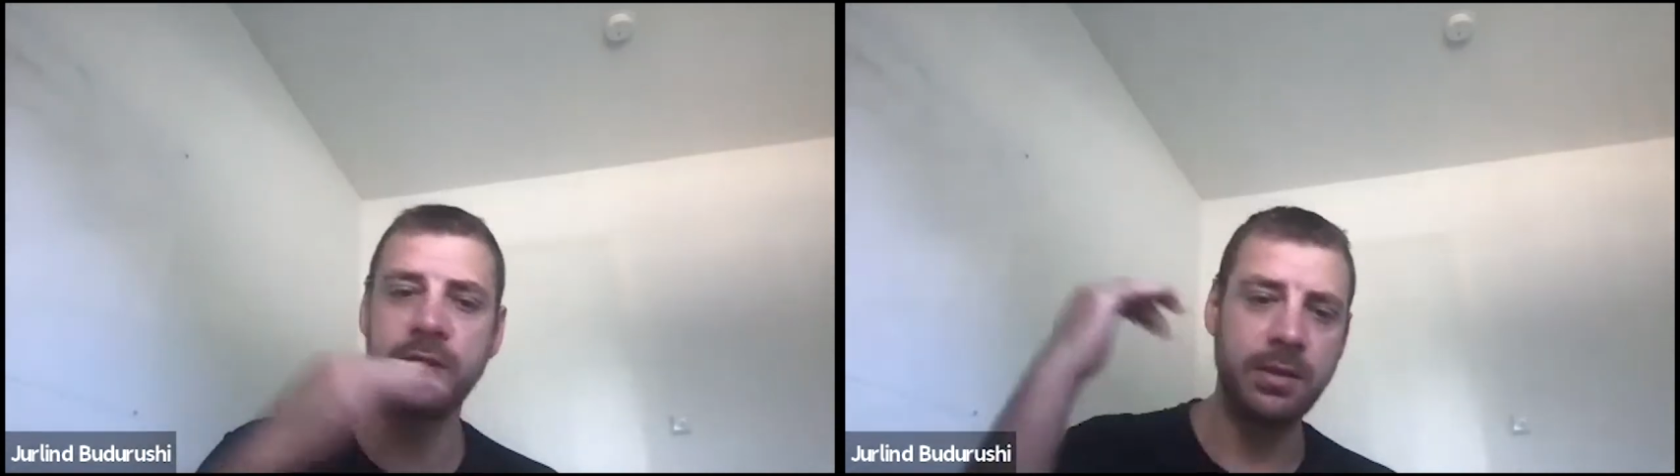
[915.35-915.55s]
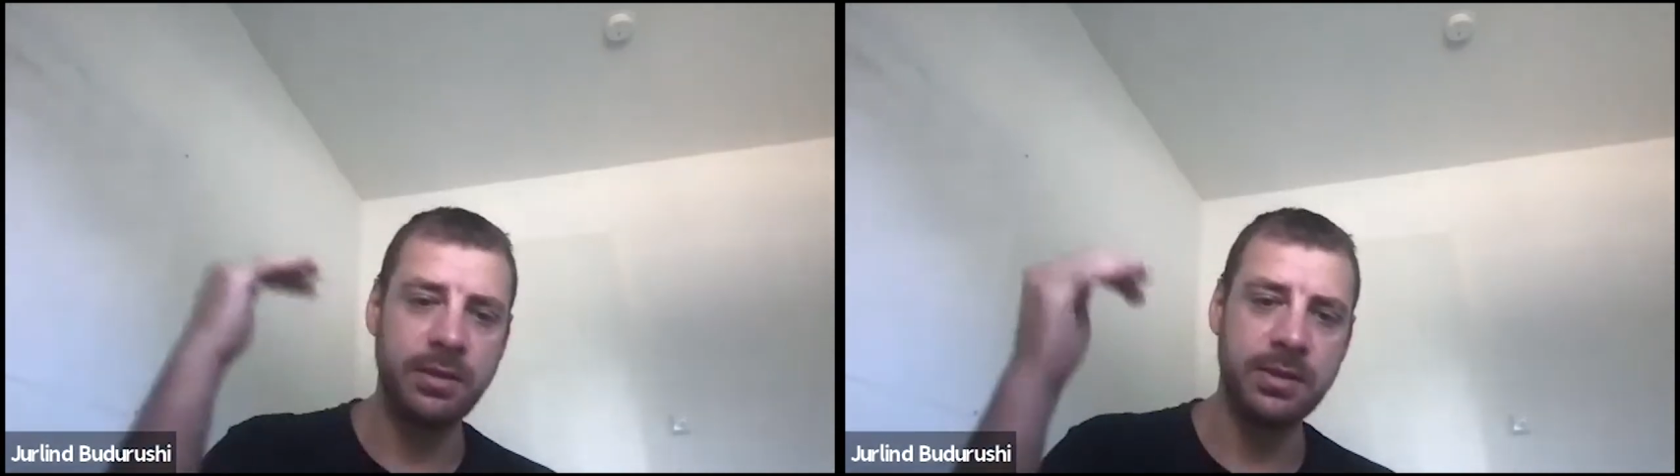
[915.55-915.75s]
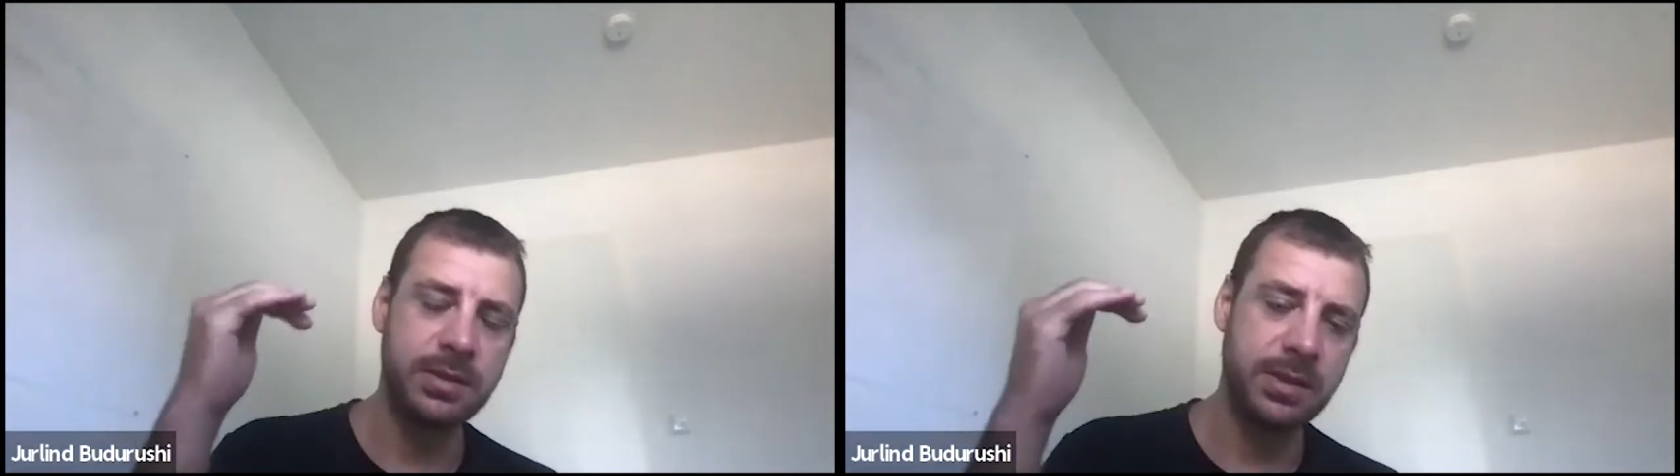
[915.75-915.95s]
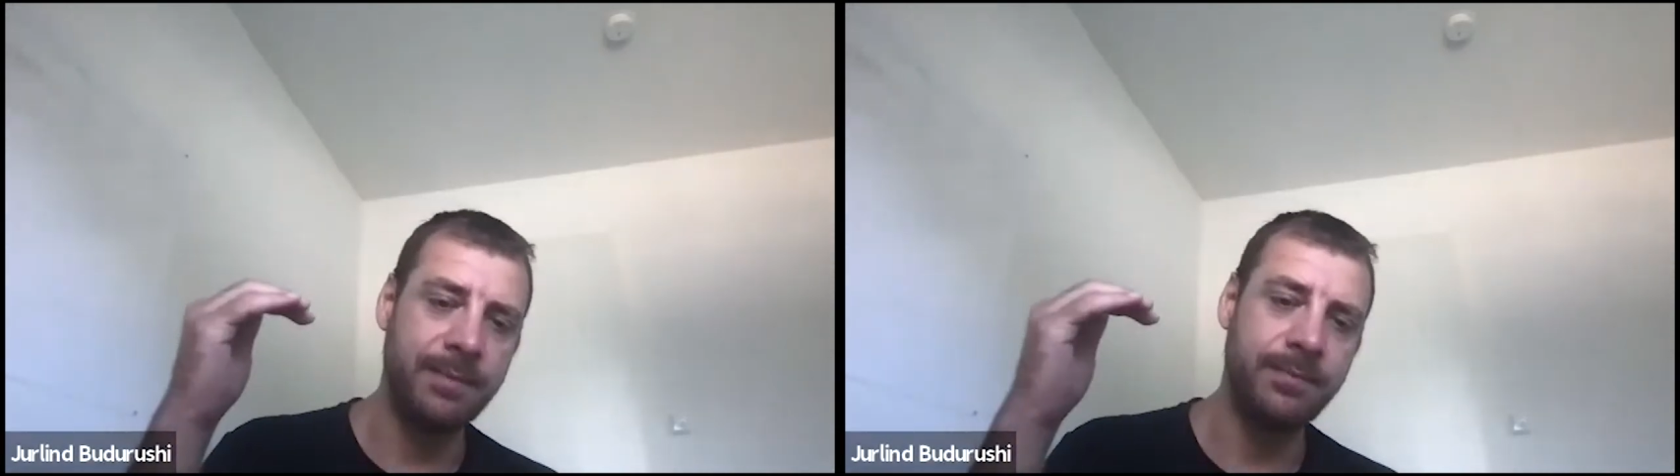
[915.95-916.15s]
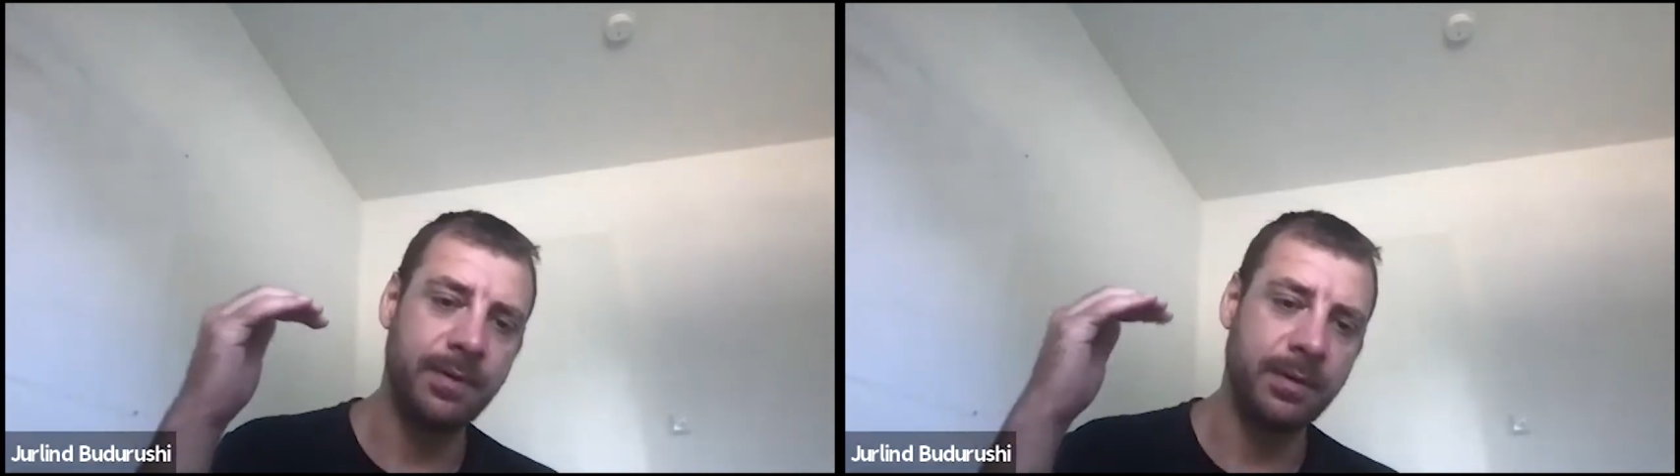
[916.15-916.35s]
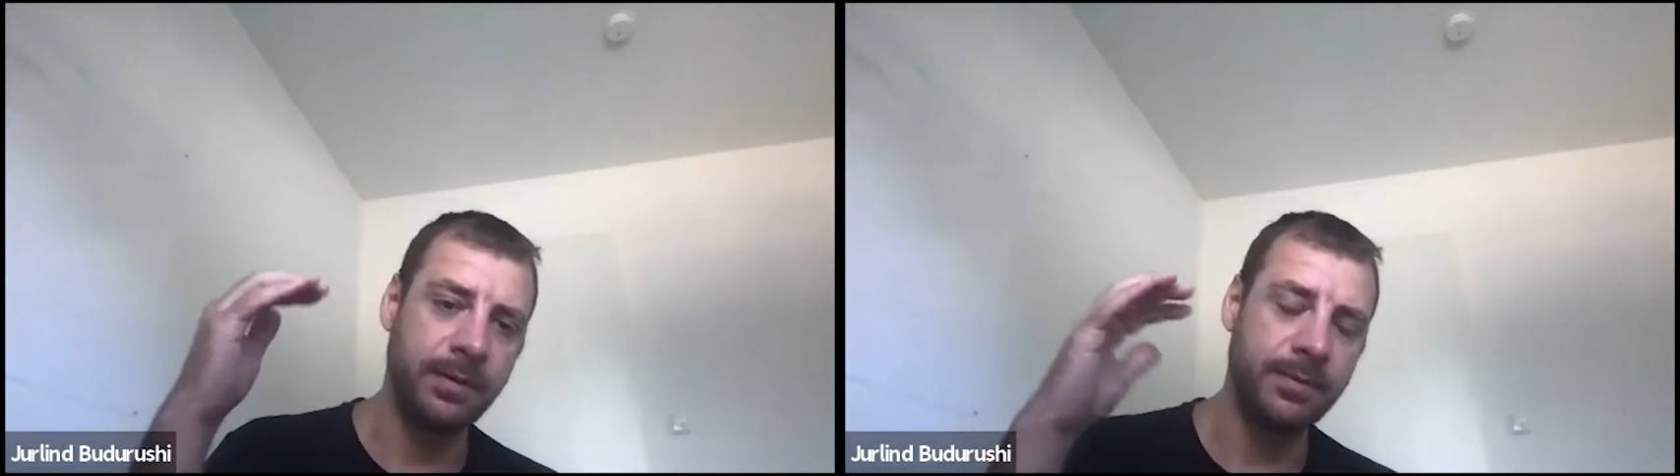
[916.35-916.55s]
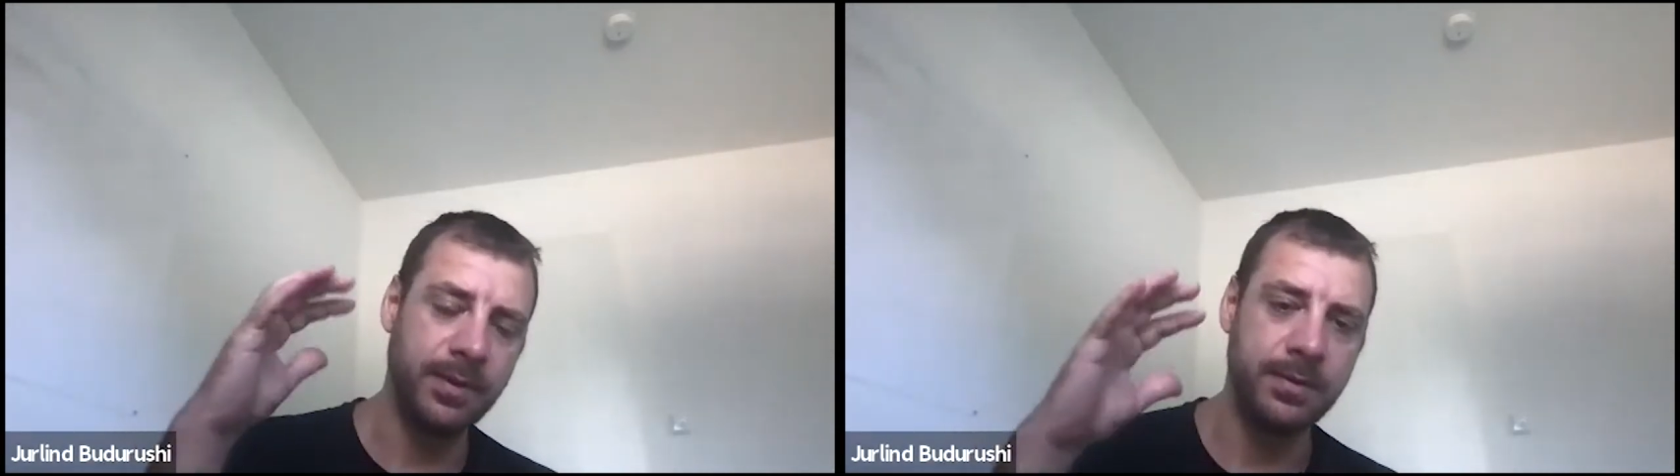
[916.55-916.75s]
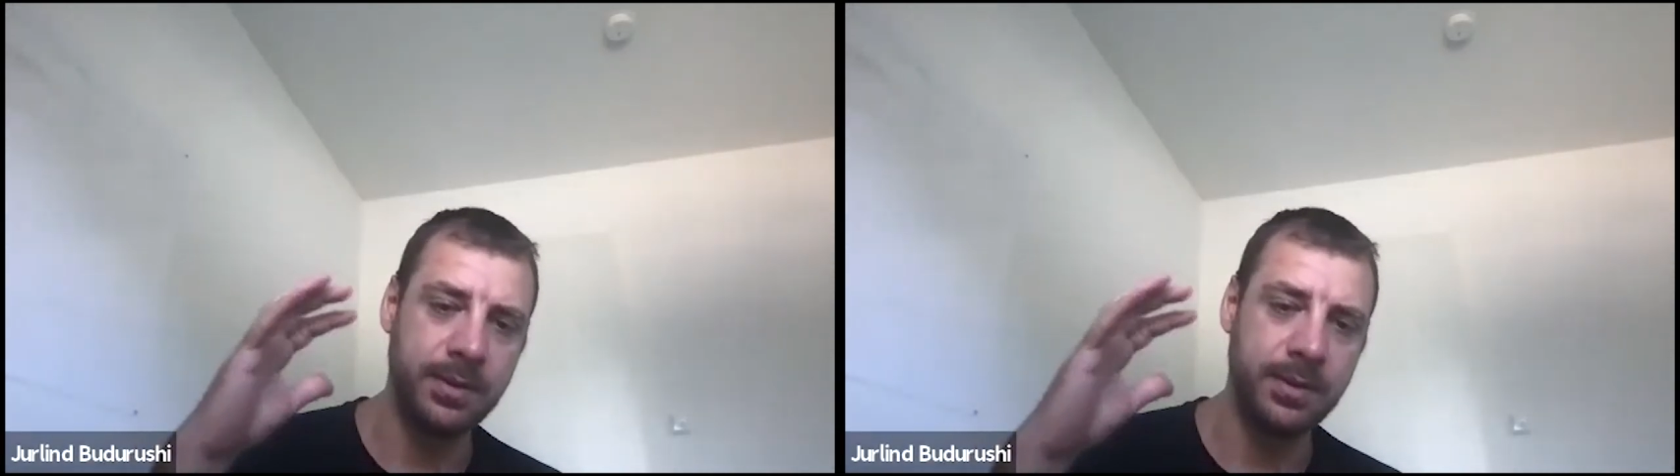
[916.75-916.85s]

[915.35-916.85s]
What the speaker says: that that